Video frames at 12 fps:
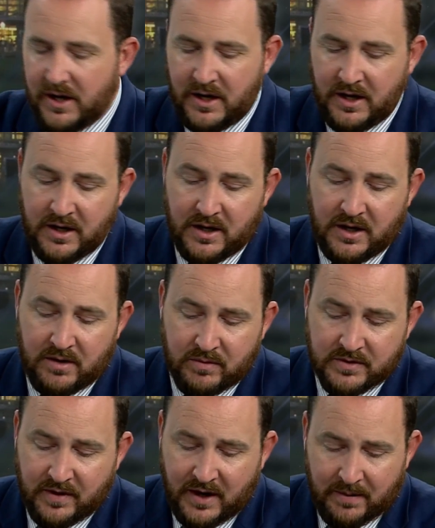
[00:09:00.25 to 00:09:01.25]
And, and
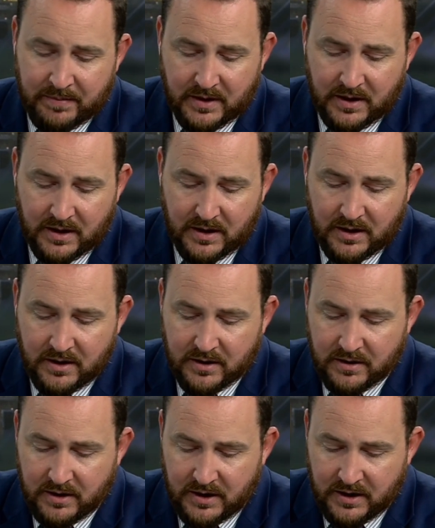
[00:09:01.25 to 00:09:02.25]
what's happening
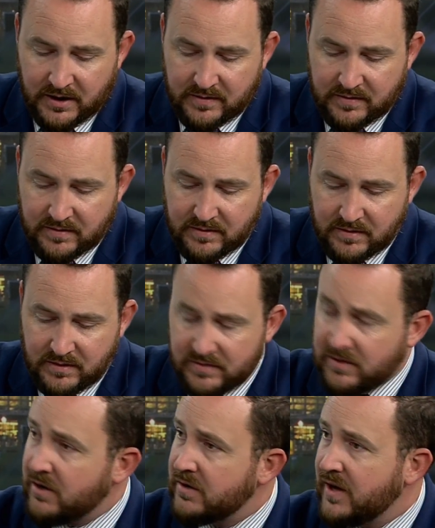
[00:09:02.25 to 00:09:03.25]
here is
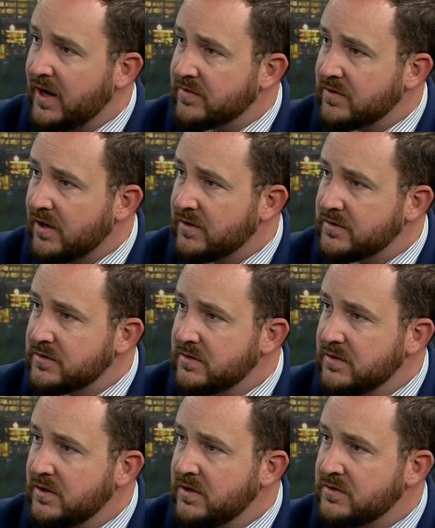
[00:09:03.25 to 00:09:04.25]
these are our tax dollars.
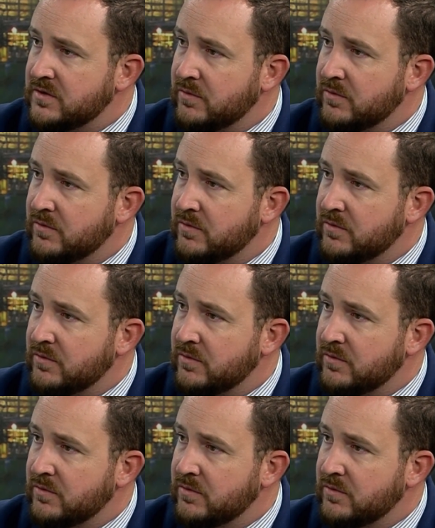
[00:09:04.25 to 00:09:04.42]
Mm-hmm. And